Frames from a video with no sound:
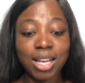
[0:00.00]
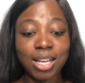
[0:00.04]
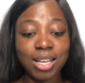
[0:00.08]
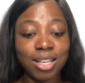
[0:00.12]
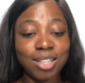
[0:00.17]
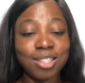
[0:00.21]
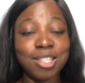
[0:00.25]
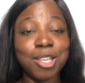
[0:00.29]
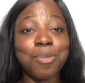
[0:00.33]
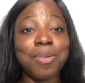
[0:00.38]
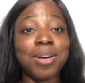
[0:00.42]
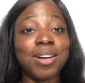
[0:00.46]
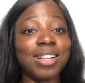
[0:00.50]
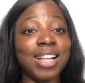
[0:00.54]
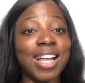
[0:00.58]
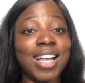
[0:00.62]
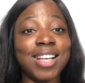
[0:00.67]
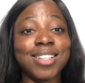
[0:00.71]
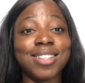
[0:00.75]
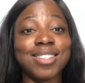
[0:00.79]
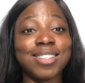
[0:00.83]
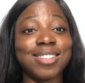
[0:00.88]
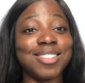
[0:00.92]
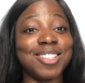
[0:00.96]
Itaewon
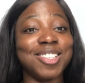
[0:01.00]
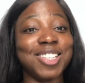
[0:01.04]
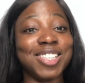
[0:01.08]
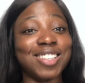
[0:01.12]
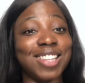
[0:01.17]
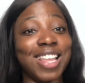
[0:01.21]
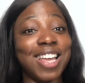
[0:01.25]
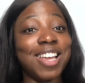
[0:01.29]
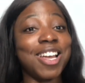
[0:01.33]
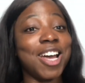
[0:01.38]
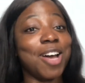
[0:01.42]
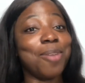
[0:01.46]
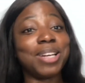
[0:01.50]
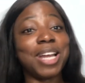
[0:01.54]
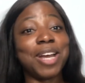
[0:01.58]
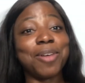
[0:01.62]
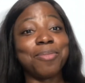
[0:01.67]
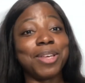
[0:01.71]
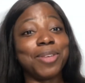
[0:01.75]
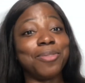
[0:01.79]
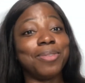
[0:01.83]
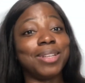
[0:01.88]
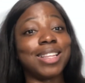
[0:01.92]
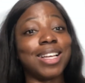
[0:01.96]
Class, they coming at
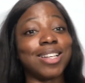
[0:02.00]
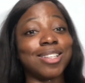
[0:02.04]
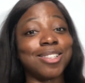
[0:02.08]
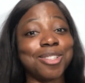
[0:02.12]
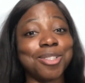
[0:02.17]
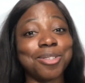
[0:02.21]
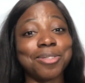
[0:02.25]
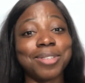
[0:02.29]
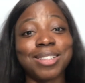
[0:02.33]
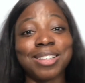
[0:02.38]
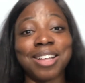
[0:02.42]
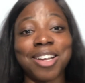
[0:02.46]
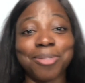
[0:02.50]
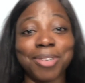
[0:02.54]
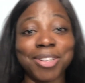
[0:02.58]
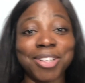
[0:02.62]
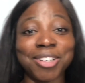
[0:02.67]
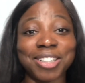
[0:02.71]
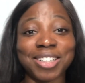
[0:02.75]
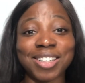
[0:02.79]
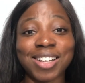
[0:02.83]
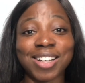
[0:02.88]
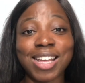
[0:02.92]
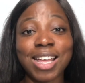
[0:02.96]
me with that storyline with
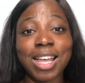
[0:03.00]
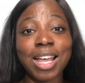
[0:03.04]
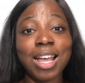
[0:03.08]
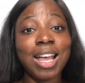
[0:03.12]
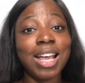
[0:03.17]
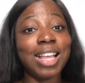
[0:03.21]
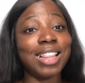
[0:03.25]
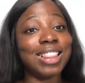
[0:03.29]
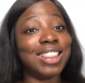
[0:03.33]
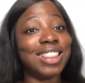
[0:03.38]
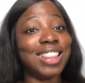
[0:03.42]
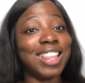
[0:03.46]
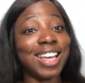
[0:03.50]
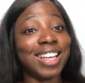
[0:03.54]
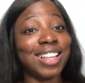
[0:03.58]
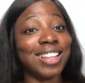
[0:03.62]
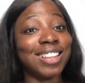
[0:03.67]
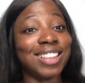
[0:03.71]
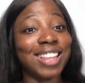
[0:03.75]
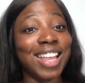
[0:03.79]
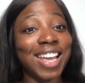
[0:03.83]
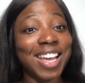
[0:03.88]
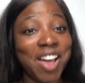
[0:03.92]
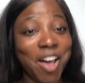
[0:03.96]
her. They
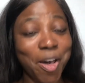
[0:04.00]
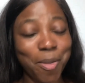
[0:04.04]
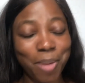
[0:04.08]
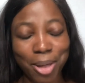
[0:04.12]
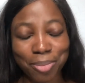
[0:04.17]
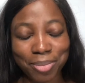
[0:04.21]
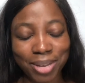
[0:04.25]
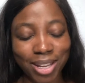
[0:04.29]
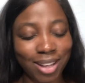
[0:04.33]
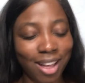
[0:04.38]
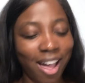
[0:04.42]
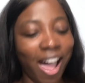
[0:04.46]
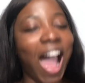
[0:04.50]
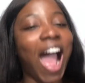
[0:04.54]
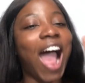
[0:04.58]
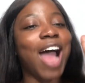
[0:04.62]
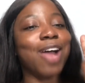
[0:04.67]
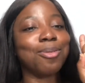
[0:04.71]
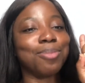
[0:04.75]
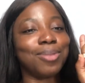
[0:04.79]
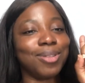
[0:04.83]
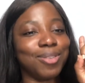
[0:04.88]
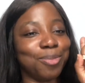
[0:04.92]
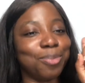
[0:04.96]
they come. I'm not.
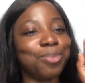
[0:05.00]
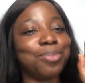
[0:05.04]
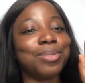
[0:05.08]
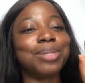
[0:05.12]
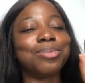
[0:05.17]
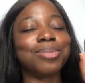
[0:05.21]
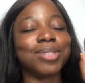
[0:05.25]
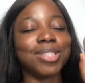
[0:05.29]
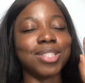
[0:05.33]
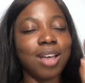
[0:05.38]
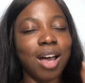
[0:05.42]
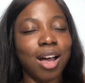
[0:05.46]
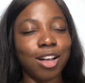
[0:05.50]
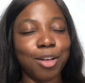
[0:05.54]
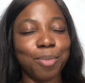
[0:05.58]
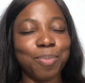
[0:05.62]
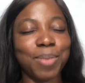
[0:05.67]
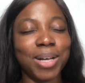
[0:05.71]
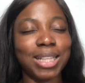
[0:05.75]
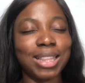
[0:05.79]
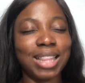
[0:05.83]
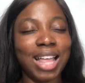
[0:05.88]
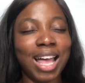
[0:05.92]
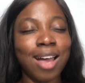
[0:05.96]
I will. We will talk
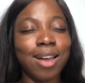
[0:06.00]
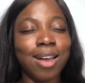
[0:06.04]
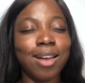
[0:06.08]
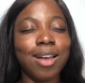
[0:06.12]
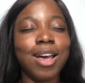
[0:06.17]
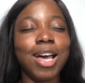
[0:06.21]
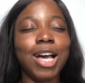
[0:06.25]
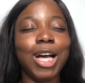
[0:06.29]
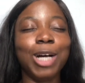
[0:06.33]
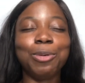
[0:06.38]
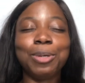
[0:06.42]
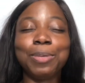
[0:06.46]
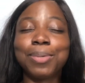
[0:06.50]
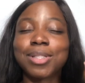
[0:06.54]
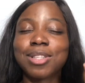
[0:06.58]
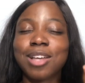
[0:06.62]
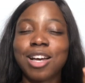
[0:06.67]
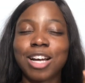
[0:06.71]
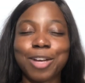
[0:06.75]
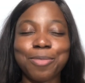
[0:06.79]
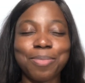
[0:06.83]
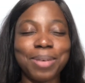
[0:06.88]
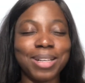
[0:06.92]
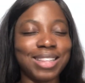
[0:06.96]
about that. We will
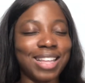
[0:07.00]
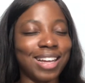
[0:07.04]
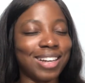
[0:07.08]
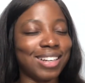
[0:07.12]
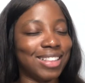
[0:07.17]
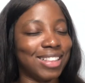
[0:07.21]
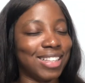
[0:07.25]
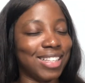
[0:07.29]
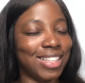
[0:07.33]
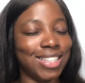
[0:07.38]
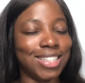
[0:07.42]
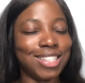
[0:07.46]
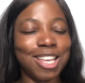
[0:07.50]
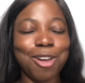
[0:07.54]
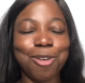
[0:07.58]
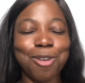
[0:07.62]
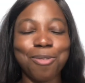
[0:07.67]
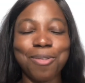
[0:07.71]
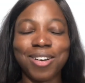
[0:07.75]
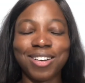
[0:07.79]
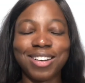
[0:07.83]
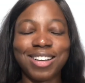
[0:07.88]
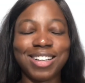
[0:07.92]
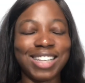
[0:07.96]
talk about that in the
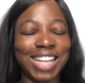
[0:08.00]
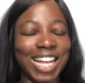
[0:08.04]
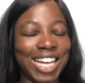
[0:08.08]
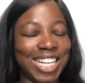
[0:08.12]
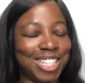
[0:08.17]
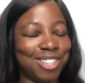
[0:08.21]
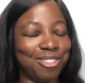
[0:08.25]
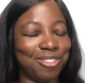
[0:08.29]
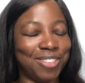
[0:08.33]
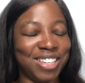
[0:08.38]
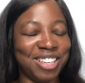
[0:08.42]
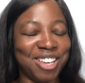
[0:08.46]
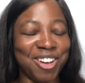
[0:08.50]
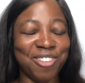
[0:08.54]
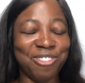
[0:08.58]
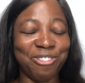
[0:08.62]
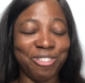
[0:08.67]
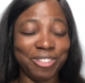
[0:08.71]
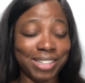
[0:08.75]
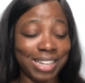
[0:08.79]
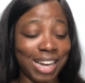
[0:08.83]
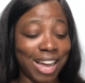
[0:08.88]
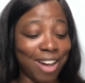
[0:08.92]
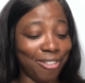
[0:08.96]
Itaewon Class video.
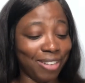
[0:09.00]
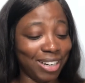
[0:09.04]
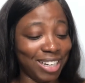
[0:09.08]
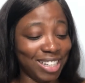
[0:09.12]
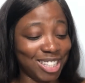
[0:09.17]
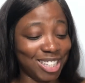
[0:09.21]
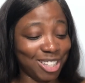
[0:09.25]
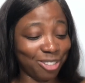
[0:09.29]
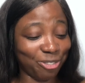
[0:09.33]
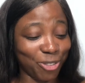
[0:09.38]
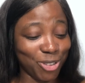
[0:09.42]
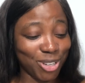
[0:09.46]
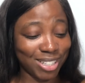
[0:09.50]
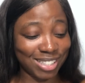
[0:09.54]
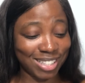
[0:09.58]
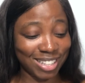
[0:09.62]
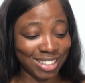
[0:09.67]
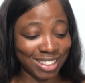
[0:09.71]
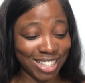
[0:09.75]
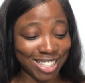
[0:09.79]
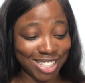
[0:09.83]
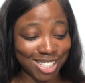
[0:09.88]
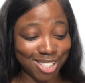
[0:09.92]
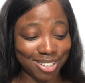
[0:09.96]
For now, we need to focus
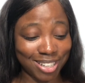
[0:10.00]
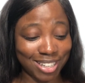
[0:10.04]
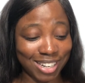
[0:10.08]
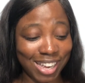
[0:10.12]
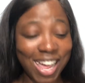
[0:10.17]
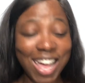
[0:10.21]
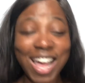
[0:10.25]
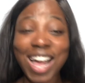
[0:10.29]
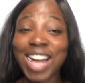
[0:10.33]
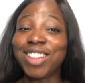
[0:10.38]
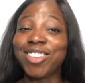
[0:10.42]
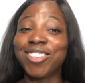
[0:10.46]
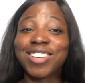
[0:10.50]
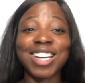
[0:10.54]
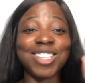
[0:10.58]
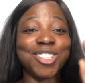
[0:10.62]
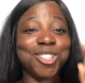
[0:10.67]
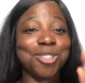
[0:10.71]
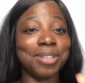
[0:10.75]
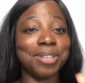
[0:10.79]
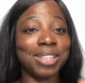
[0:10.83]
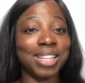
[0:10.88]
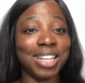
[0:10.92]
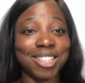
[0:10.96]
on this one, and they're not
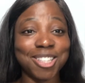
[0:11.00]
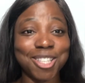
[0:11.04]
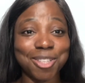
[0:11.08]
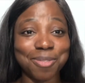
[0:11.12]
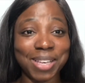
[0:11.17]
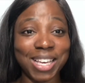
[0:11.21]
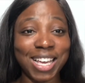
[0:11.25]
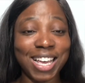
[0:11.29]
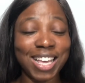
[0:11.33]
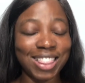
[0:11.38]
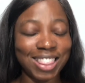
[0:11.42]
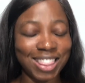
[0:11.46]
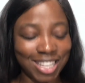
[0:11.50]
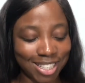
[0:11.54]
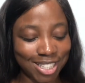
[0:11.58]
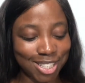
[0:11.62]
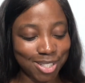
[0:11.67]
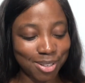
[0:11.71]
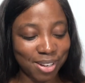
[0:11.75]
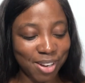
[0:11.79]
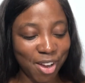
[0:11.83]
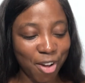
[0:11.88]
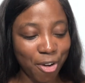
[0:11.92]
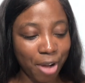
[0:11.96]
doing that to me in this
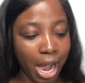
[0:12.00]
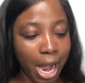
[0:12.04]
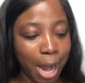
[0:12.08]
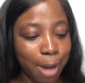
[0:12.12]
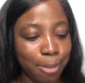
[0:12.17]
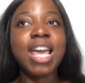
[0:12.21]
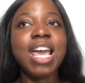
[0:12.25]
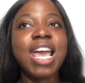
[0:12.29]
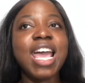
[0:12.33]
one. Okay.